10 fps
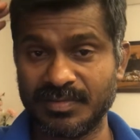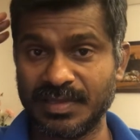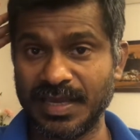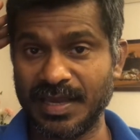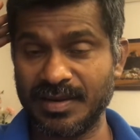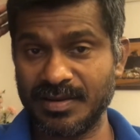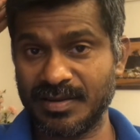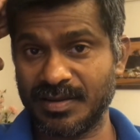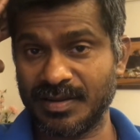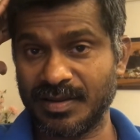then
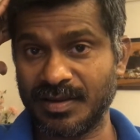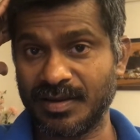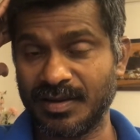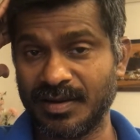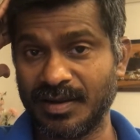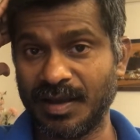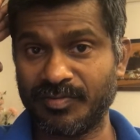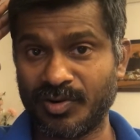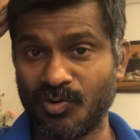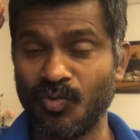uh,
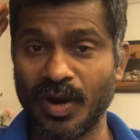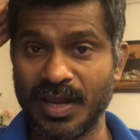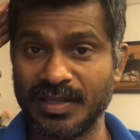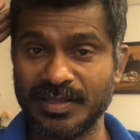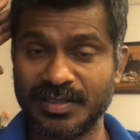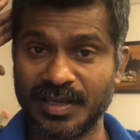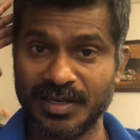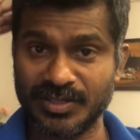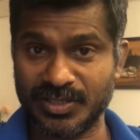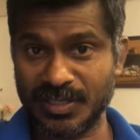after a while this
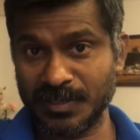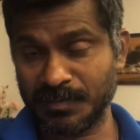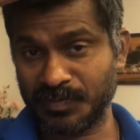energy